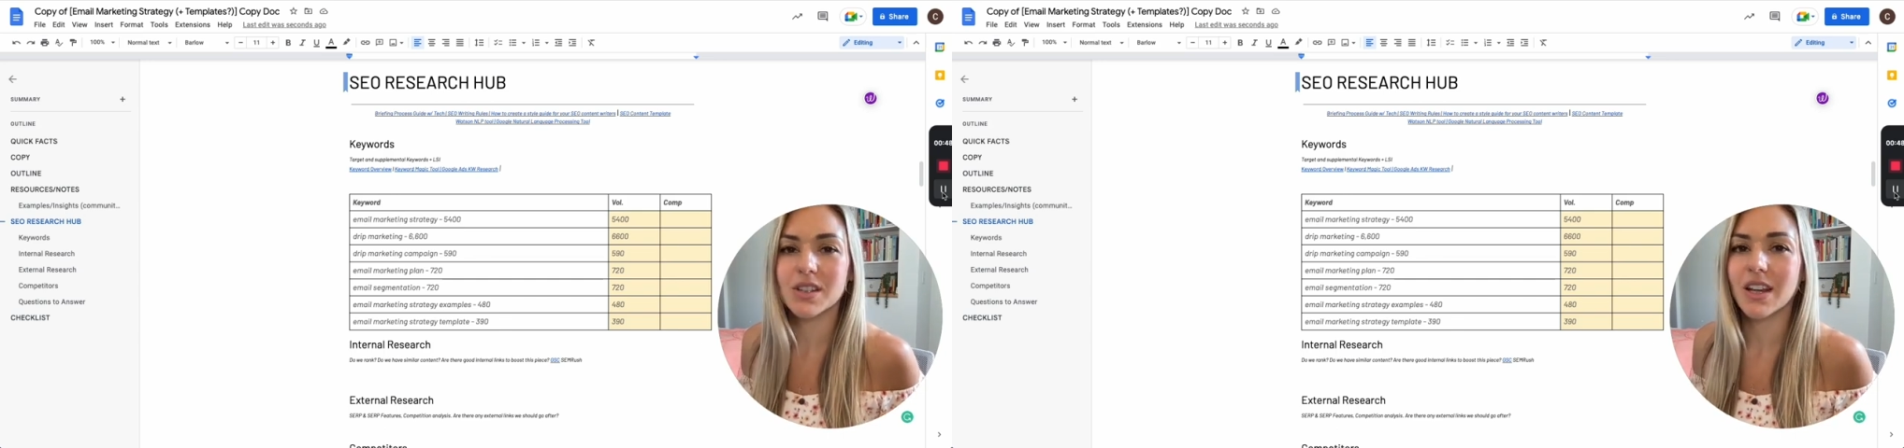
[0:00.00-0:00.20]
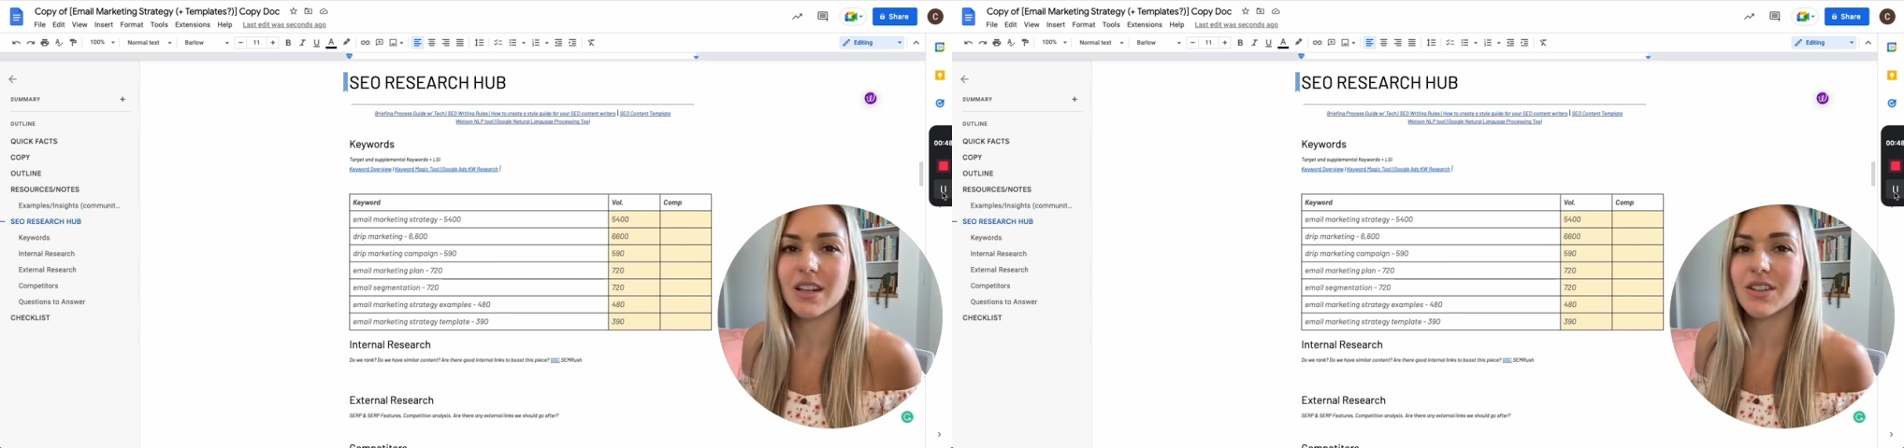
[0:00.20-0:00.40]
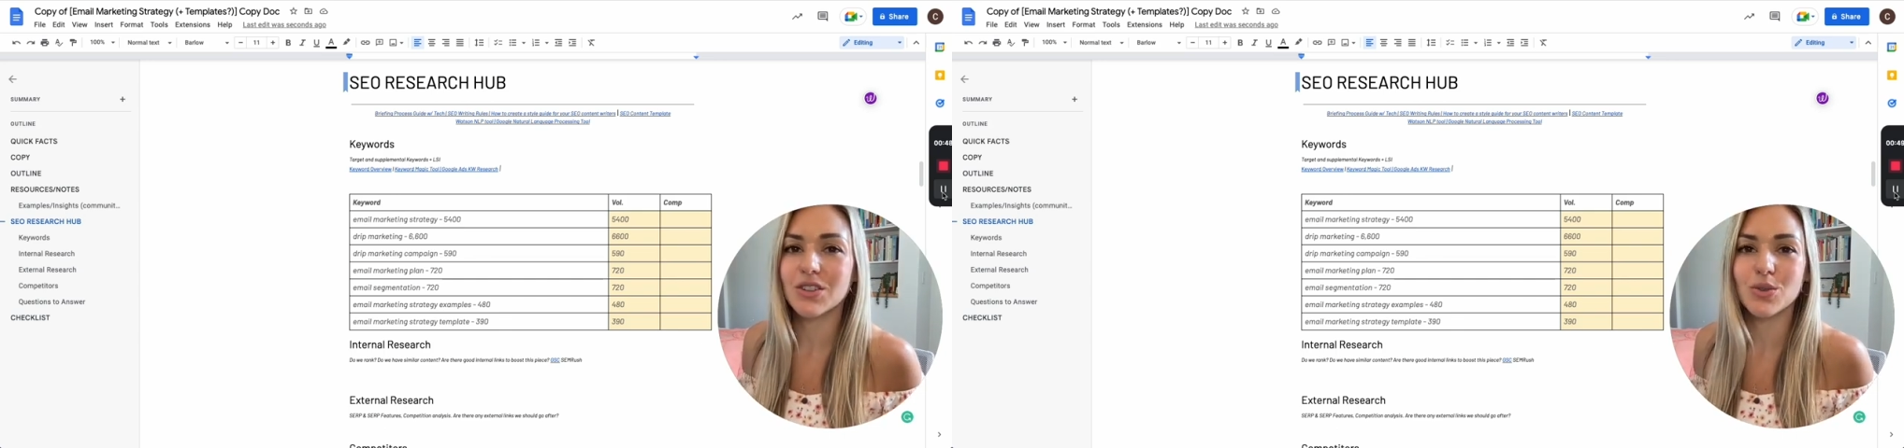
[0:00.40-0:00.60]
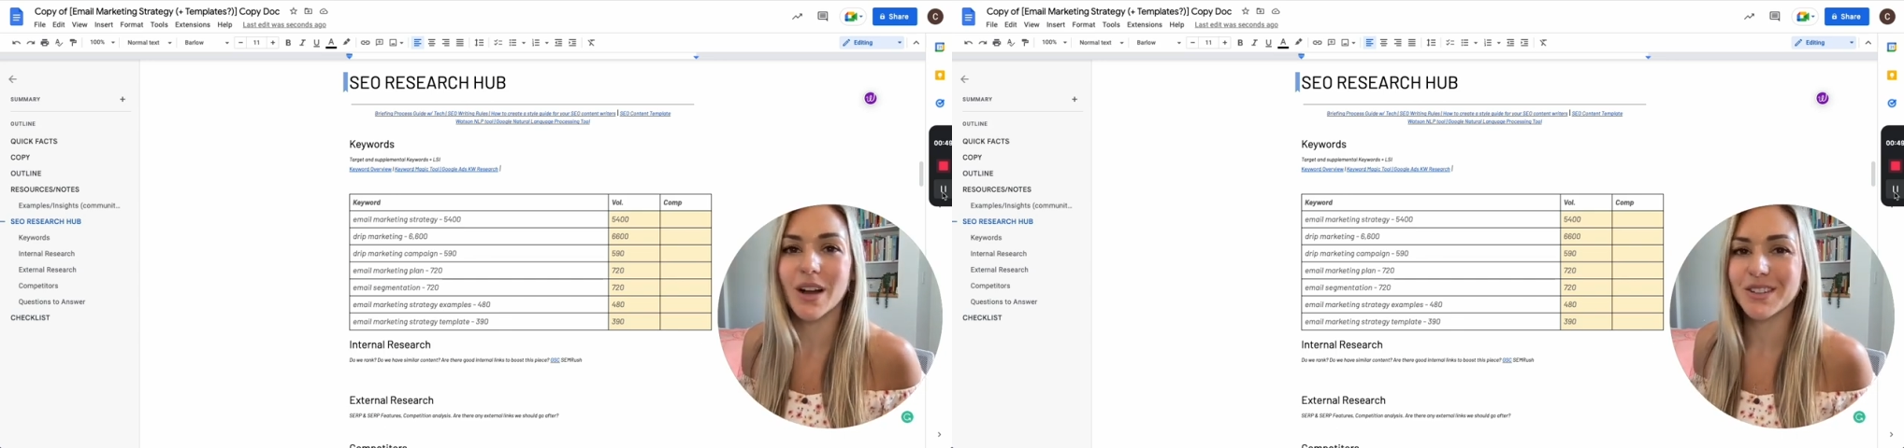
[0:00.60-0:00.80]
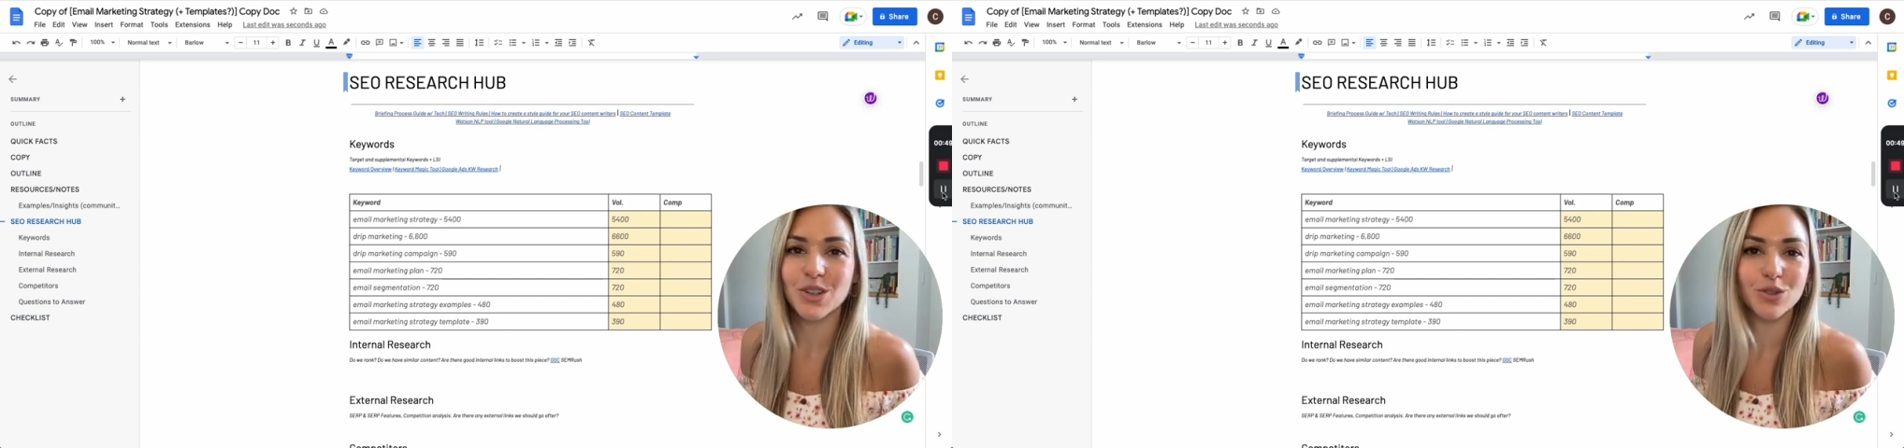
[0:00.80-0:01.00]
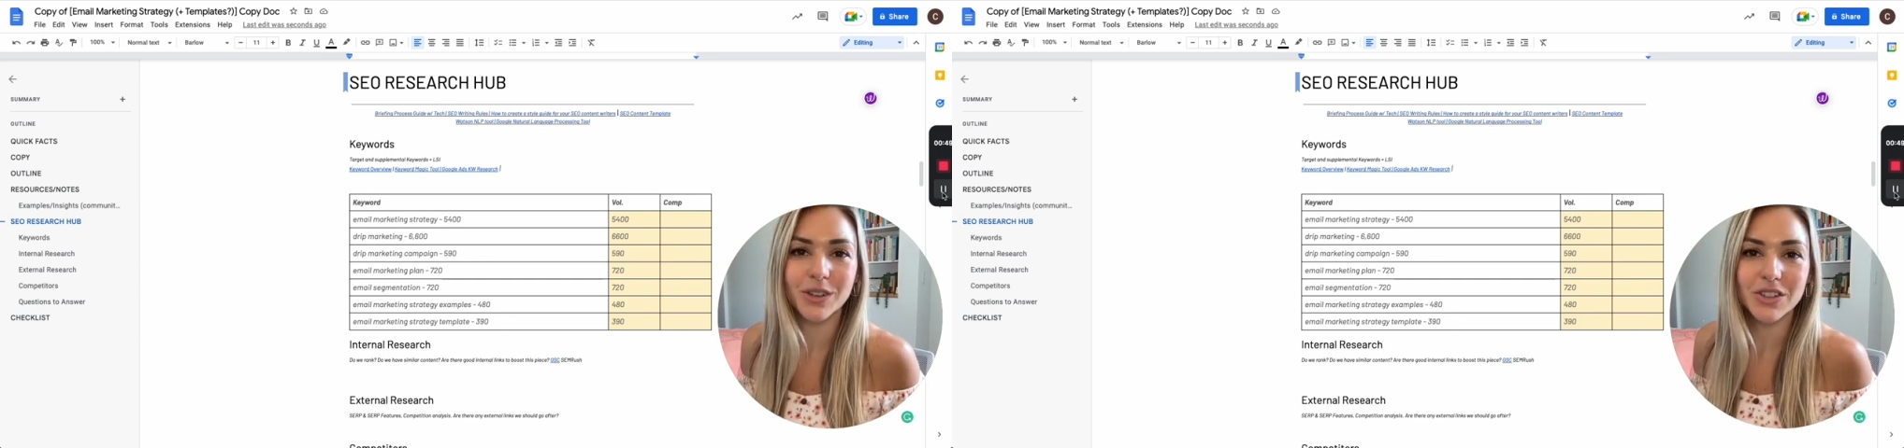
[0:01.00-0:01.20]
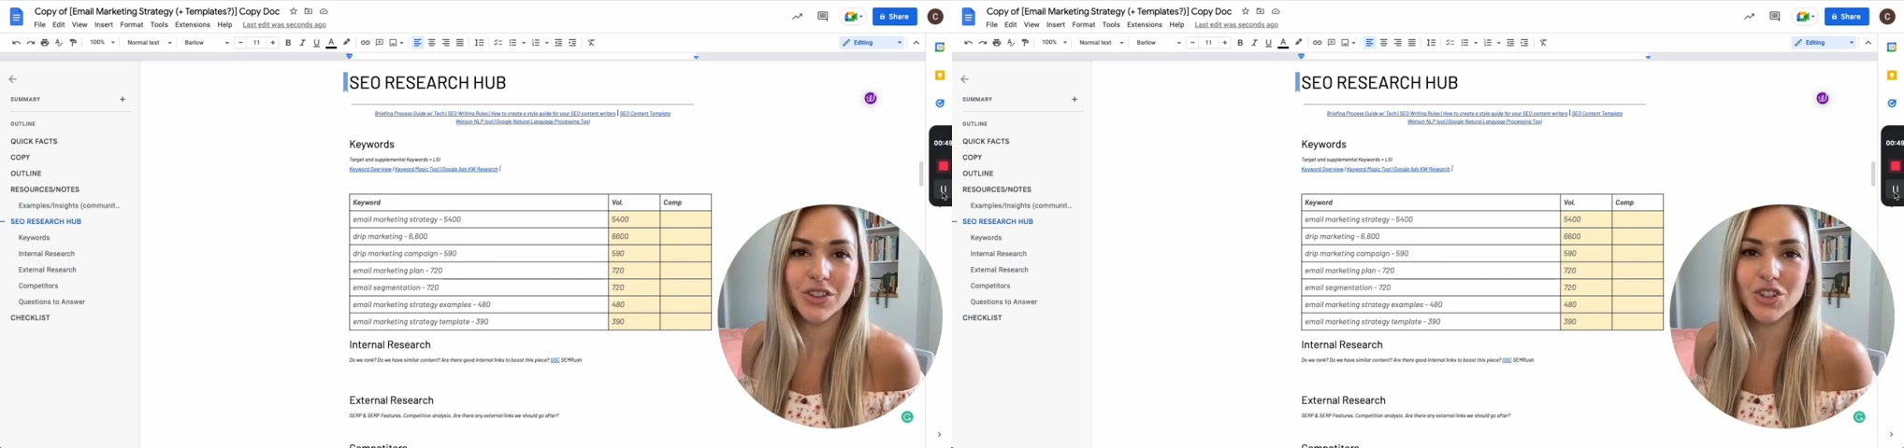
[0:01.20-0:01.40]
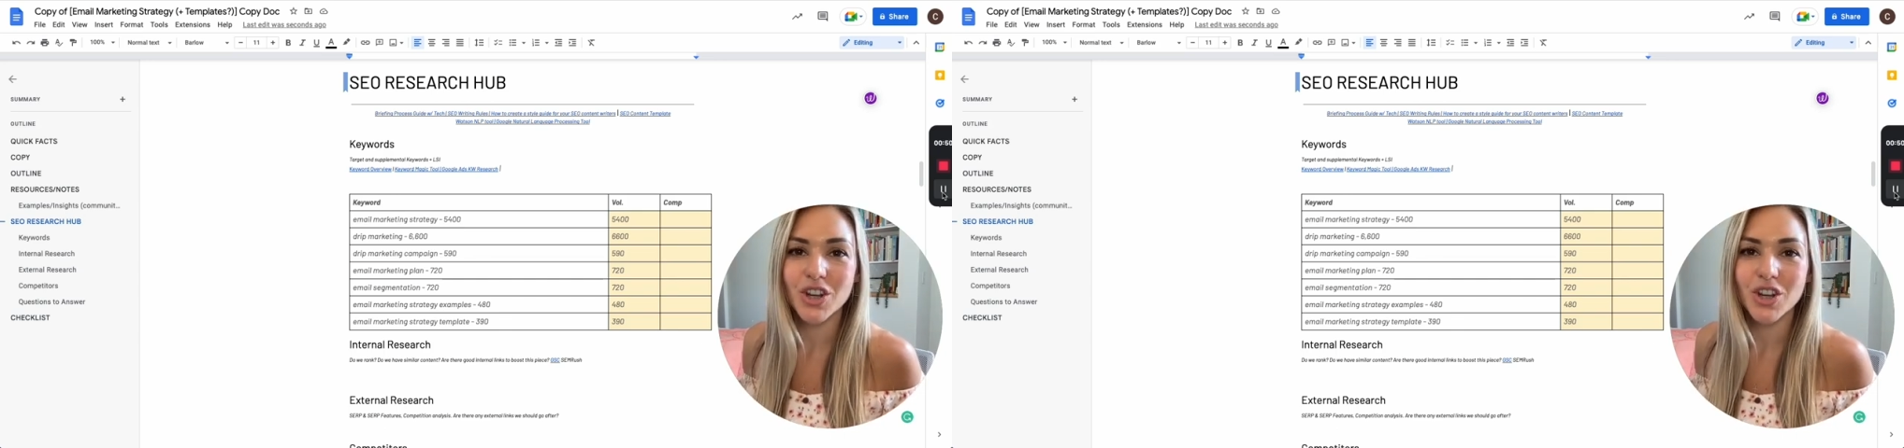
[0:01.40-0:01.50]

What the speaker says: they need to do SEO research.